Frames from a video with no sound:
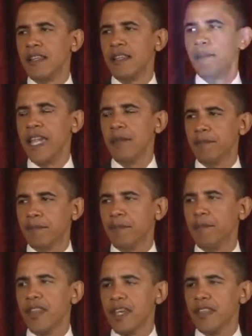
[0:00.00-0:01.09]
the main
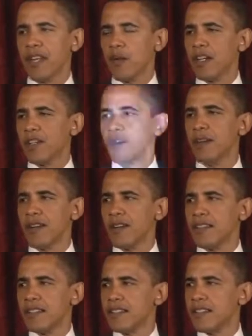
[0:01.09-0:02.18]
thing that I want to do
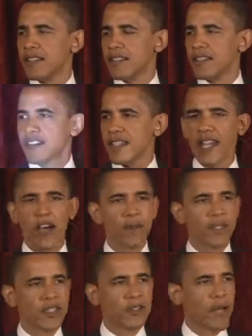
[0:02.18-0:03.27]
here is to just say how
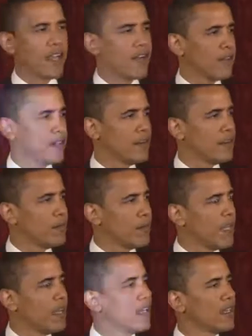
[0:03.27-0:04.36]
I'm inspired
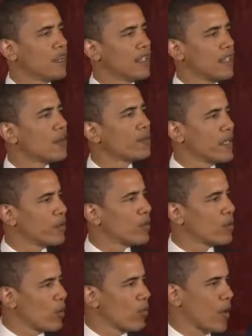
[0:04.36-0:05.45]
by the young
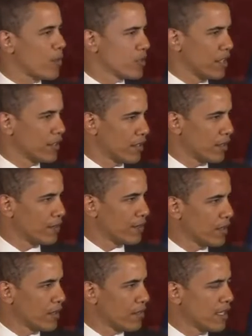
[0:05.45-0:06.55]
people who are represented
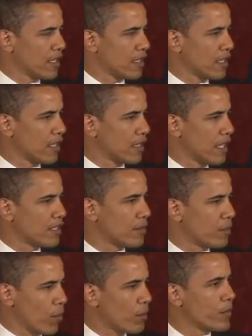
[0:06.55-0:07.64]
here, because I think that's
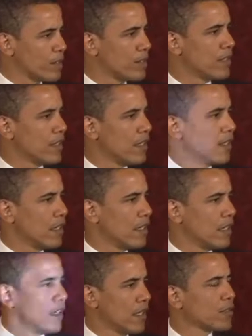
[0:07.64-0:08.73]
the purpose
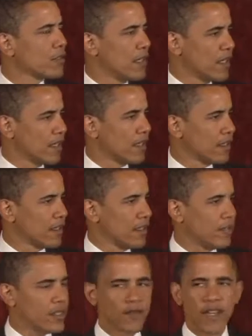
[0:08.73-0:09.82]
ultimately
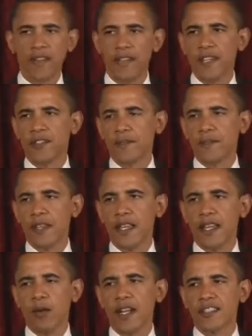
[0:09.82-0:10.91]
of this foundation.
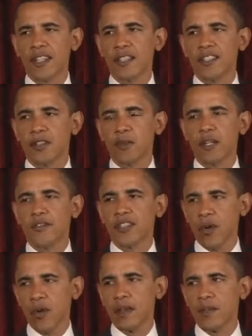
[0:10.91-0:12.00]
And I want to tell just a brief
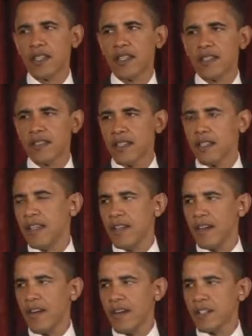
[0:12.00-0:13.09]
story because
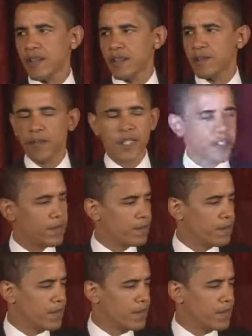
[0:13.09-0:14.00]
Archbishop